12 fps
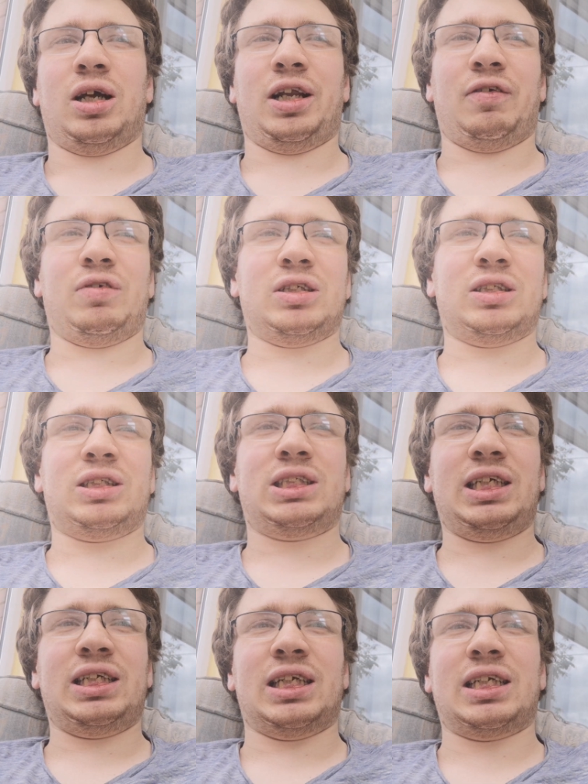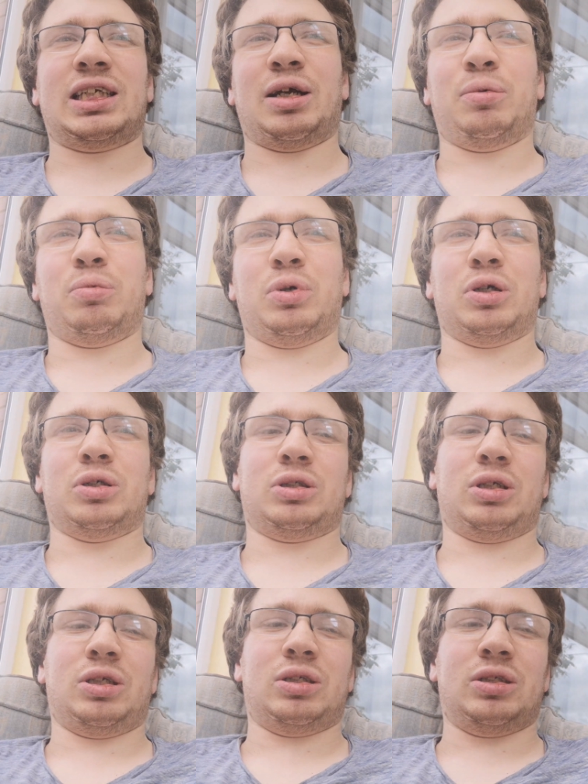and I've just seen it get
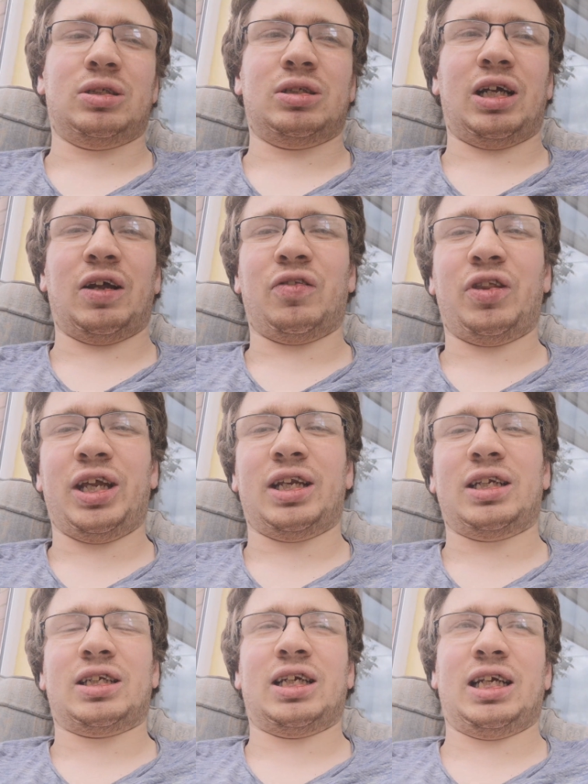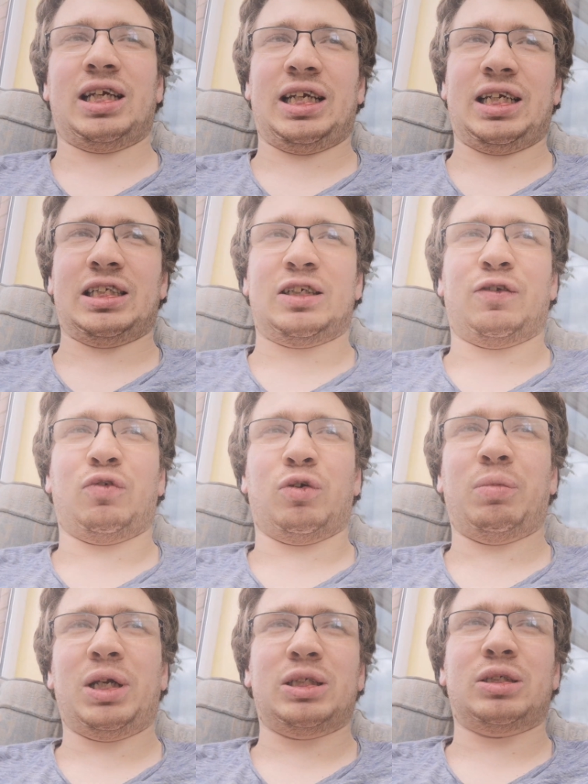worse, and I think it is
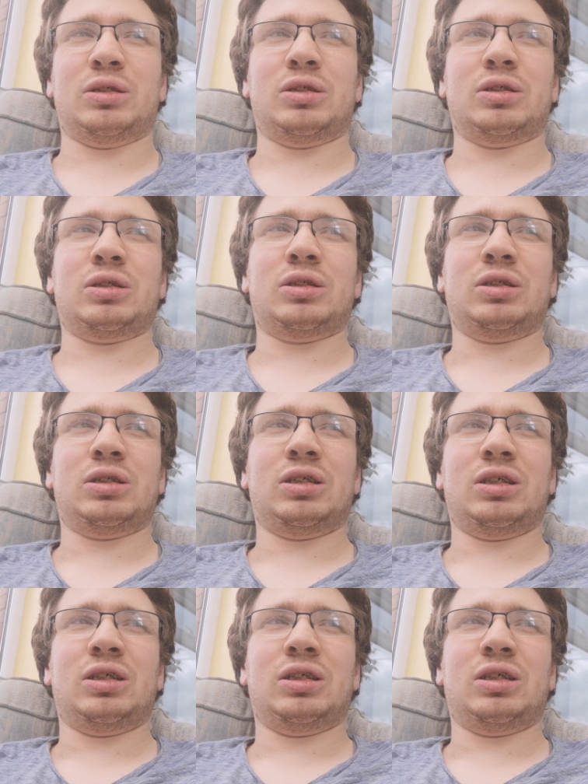formations